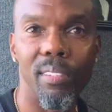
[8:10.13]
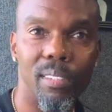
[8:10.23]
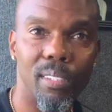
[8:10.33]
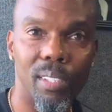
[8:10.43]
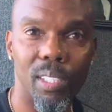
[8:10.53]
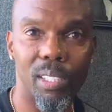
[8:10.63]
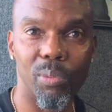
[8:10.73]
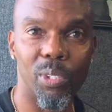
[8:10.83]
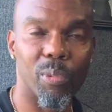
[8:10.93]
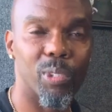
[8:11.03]
So that's
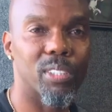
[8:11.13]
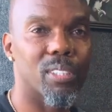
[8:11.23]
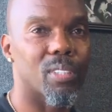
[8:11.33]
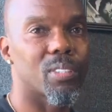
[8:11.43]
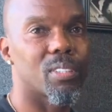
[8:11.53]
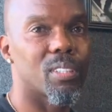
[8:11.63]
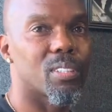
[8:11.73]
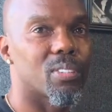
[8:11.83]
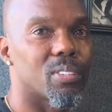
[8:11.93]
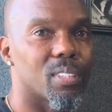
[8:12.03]
where your research and your
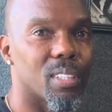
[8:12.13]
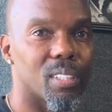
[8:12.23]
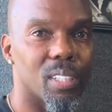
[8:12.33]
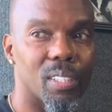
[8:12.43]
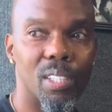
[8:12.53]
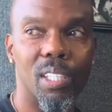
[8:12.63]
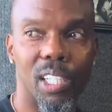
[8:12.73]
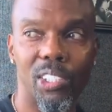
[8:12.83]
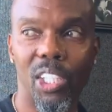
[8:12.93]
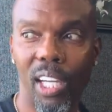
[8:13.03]
your your
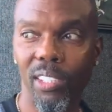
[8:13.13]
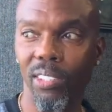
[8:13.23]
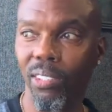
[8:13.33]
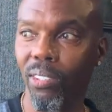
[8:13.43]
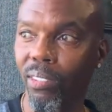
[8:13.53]
education.